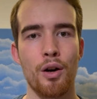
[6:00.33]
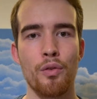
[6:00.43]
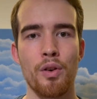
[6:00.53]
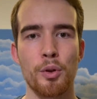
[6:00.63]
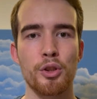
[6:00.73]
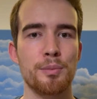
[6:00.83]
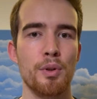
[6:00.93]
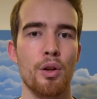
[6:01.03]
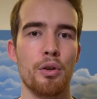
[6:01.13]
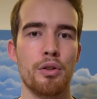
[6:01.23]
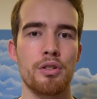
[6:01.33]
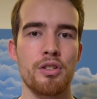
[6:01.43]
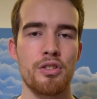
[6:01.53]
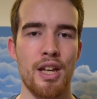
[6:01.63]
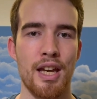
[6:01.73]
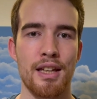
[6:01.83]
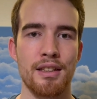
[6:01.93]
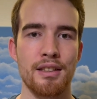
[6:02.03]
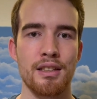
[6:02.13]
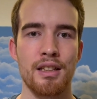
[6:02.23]
over multiple orders,
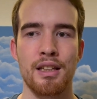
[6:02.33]
and